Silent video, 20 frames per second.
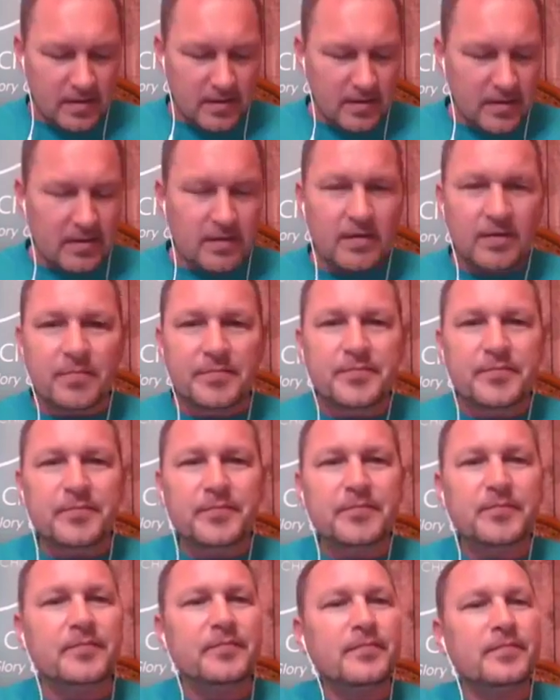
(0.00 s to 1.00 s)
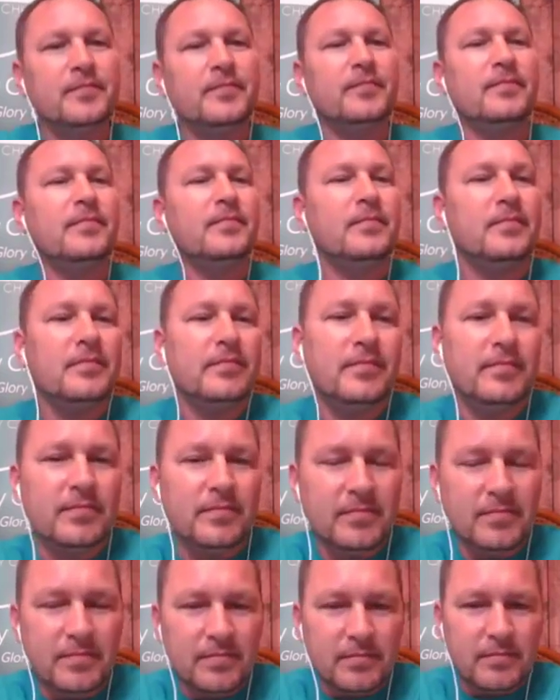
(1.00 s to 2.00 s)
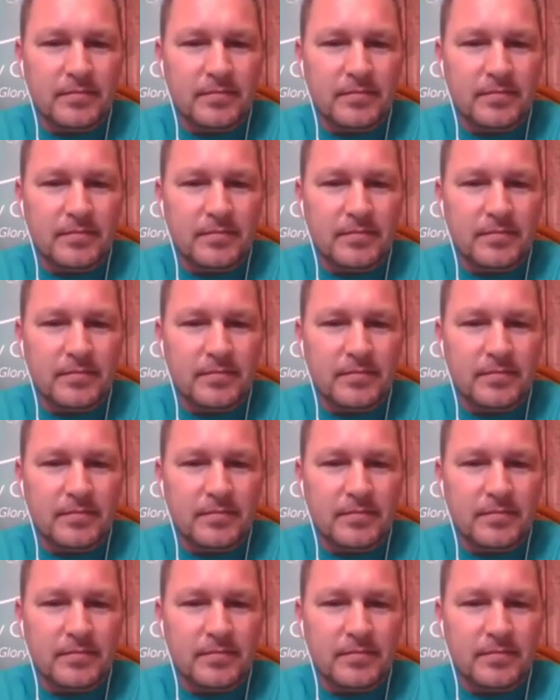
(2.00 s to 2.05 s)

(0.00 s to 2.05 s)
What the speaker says: (no one is talking)